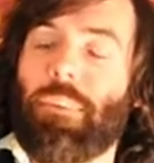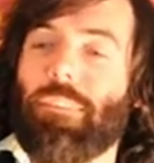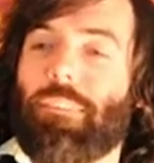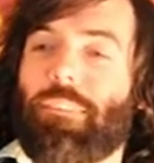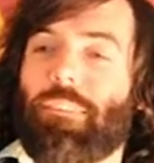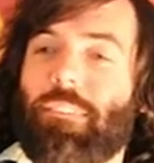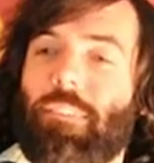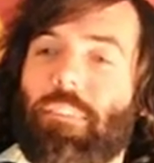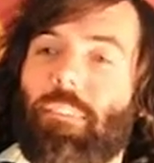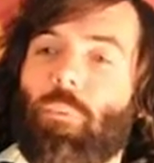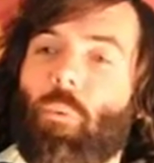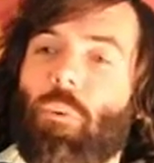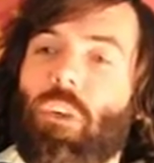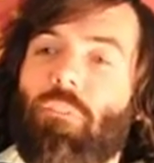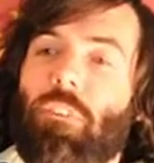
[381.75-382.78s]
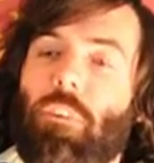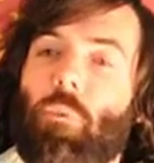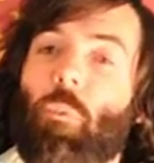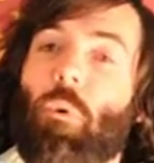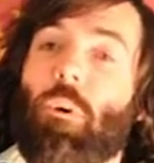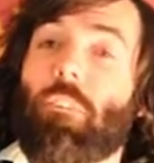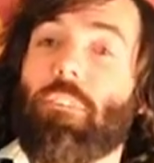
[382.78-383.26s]
It's whatever
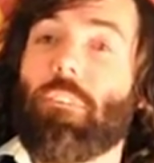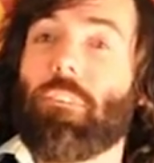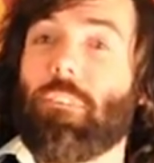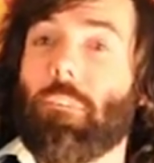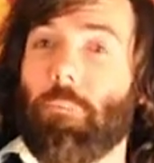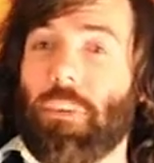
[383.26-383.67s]
you want it to